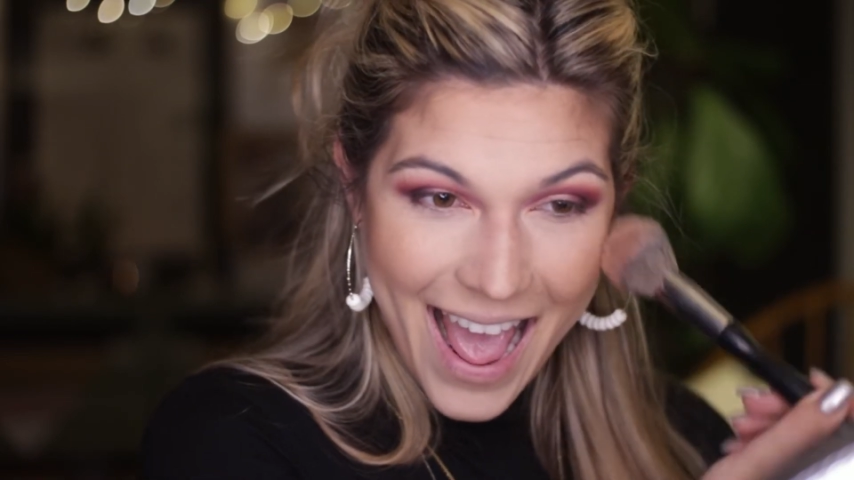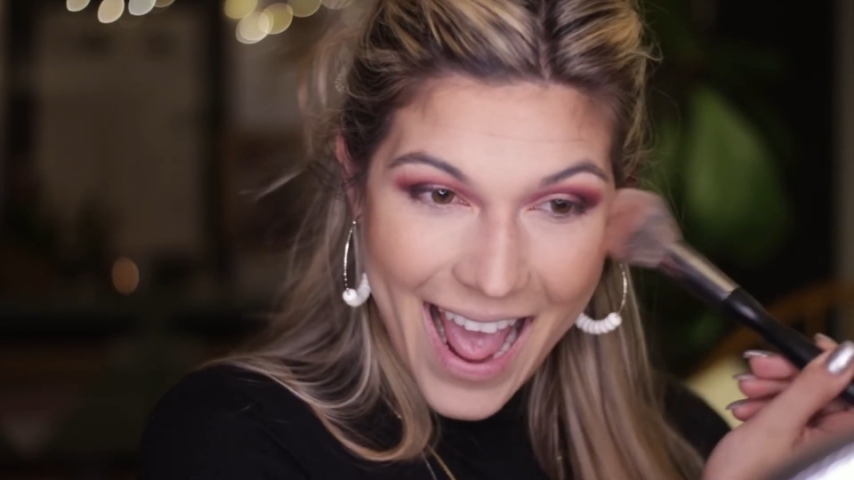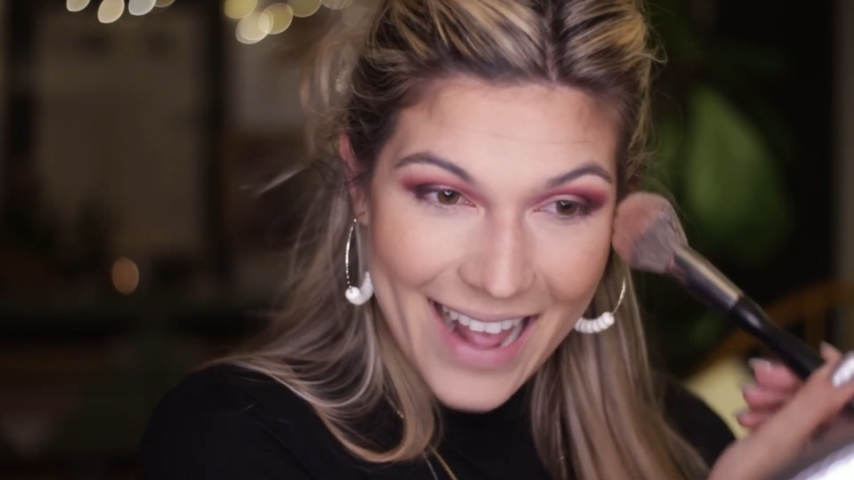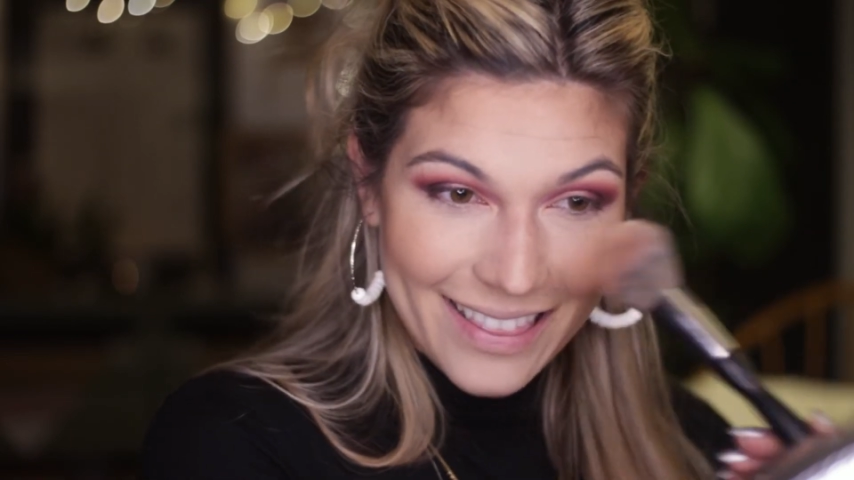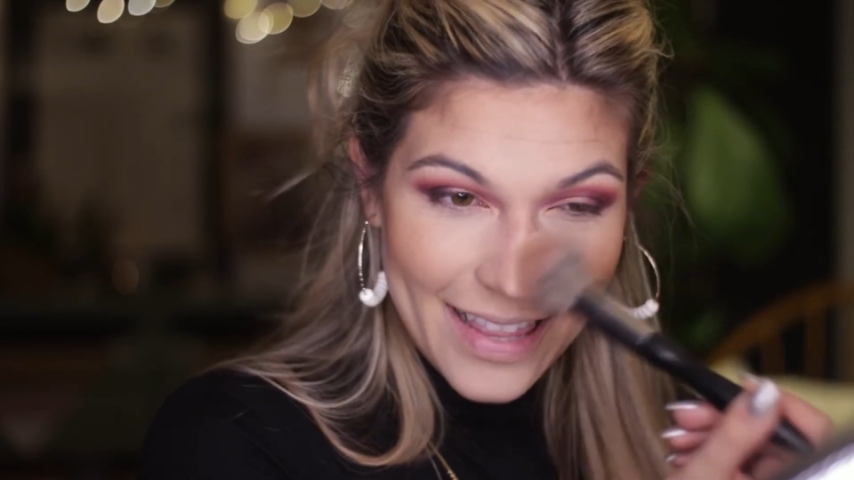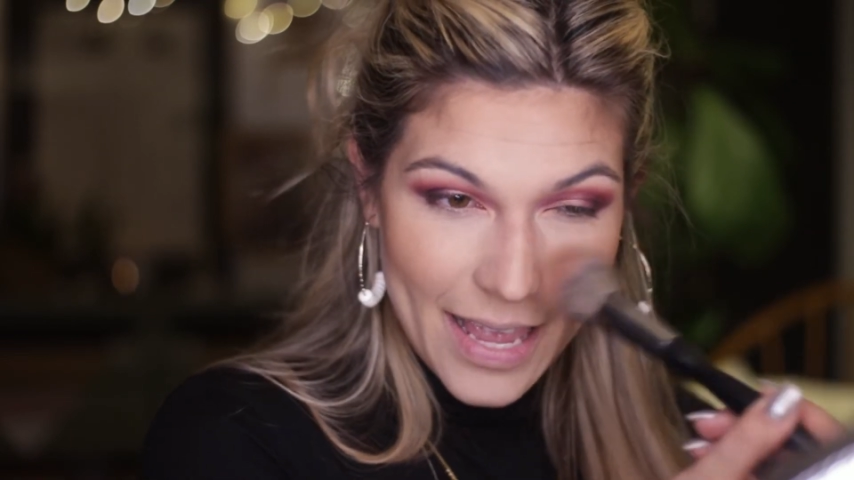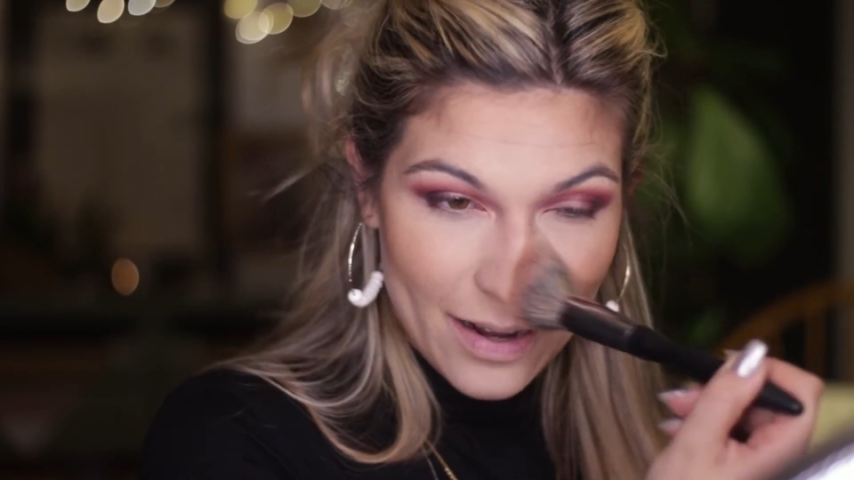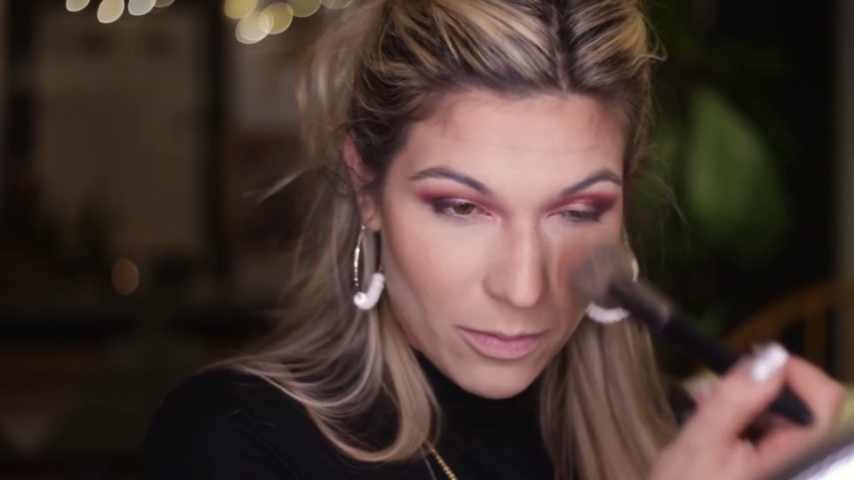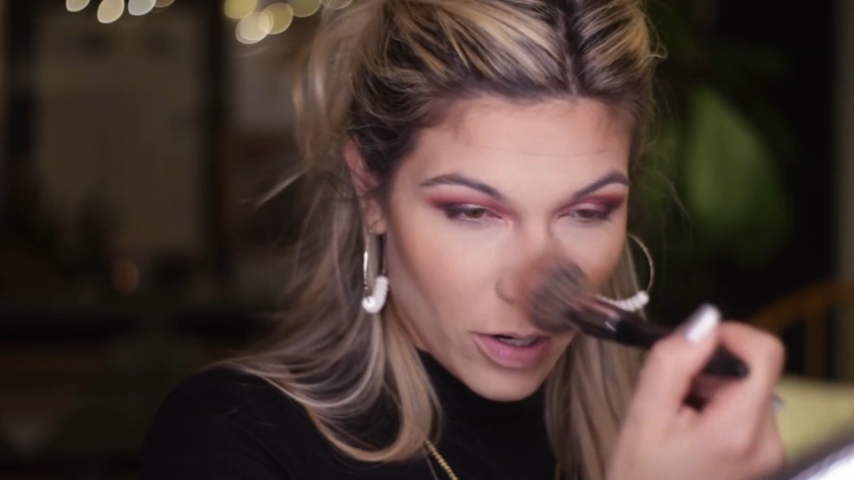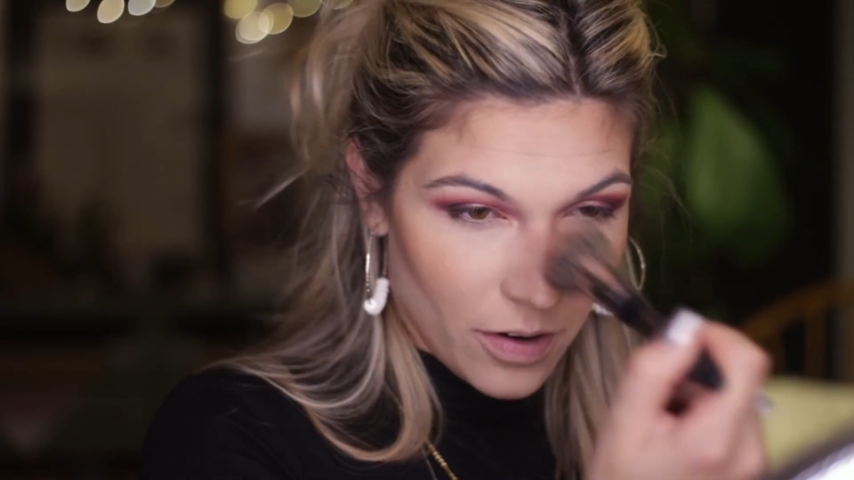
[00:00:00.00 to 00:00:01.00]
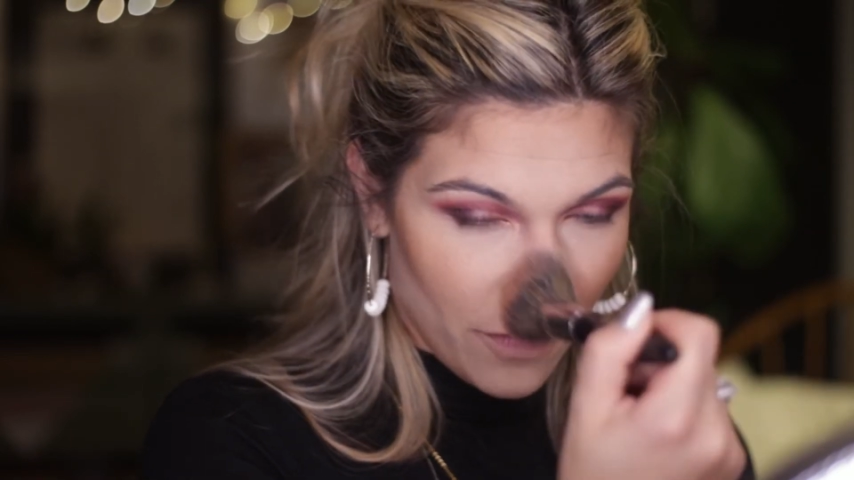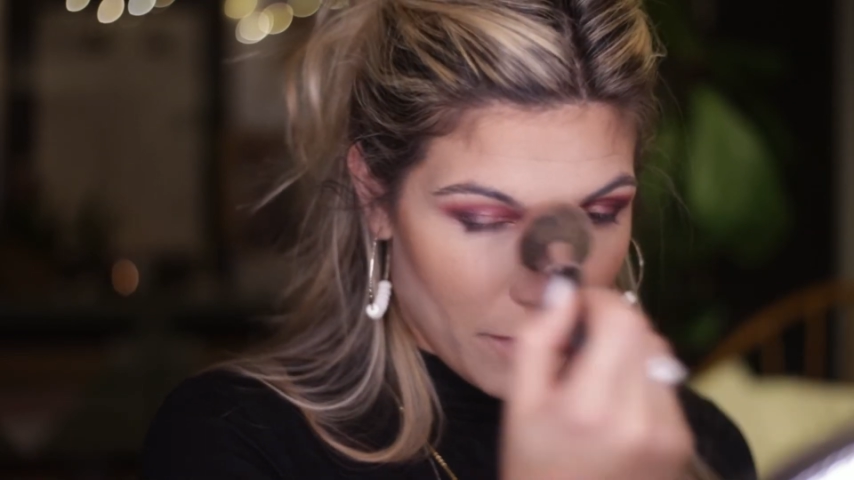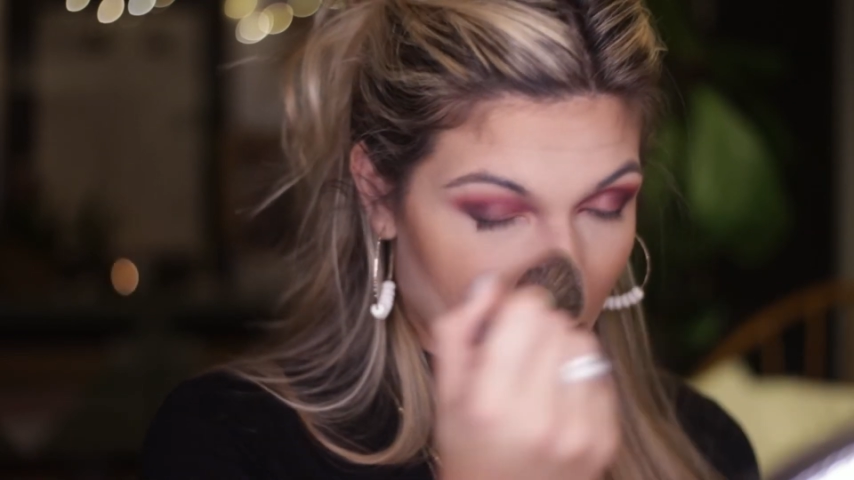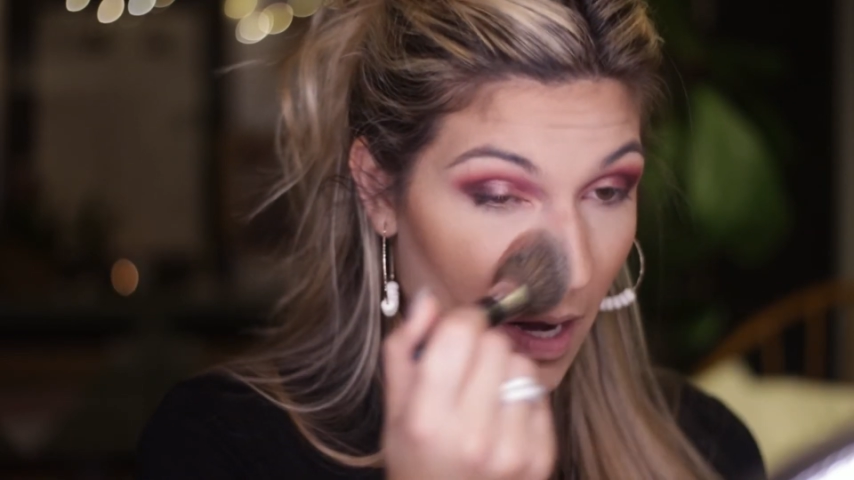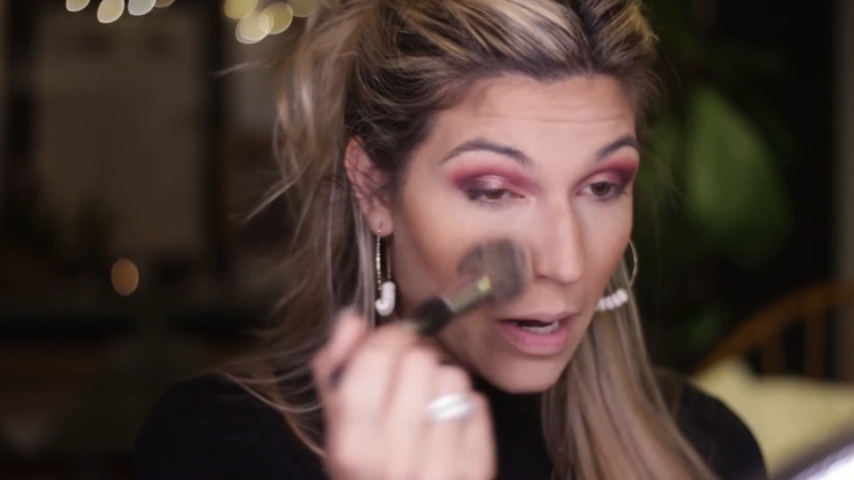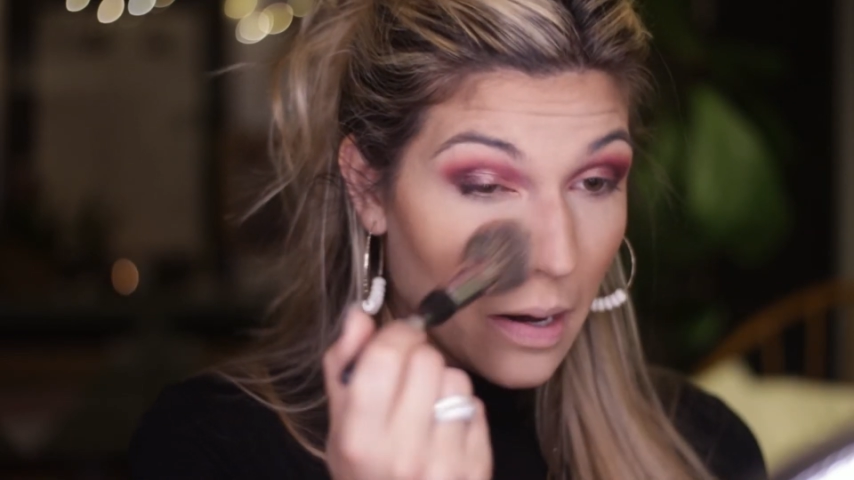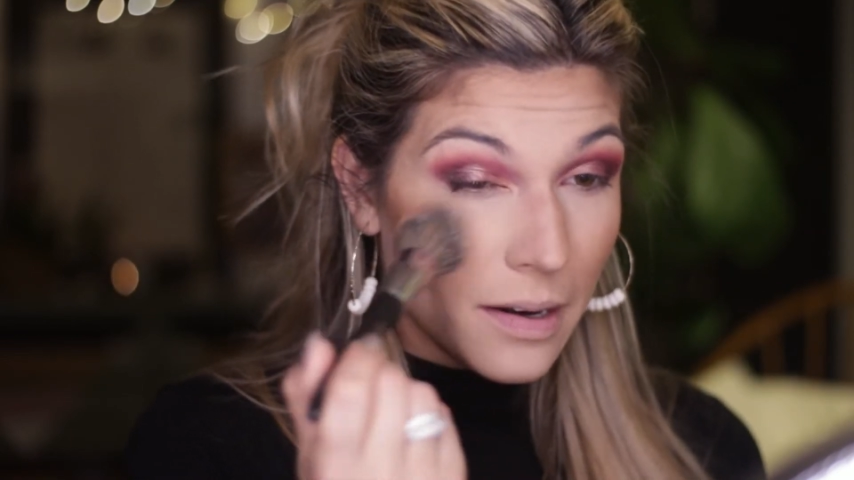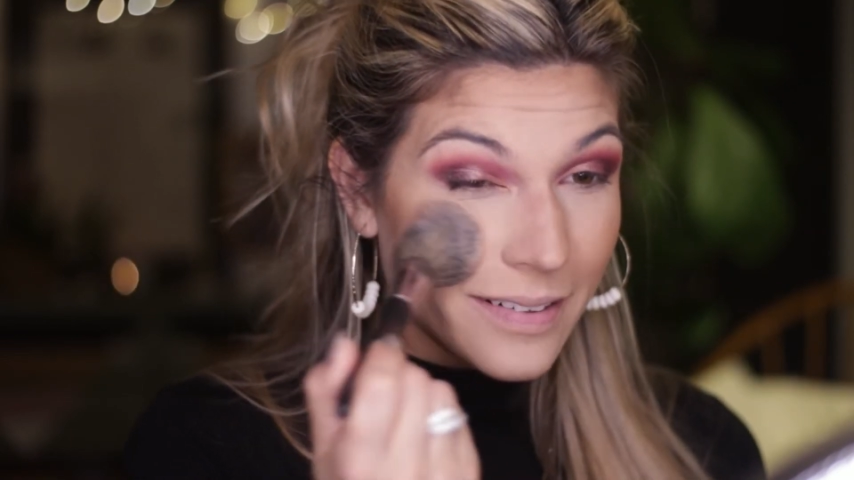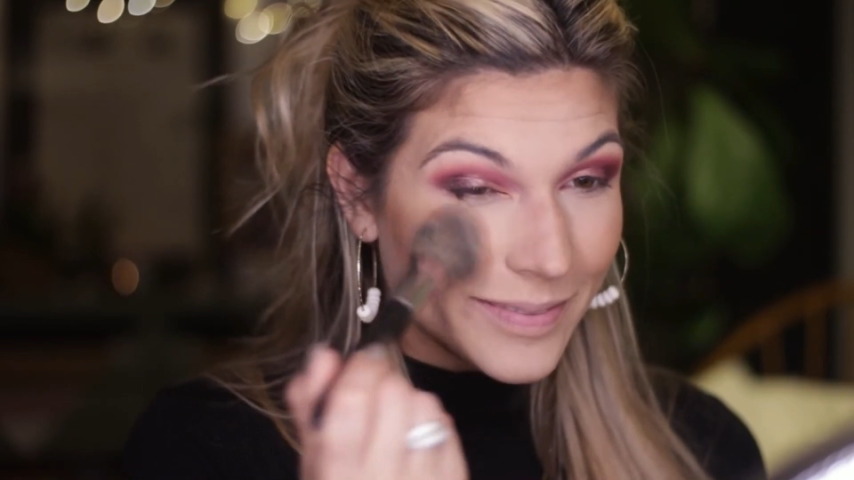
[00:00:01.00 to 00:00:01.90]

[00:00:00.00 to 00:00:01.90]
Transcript: and then work from there.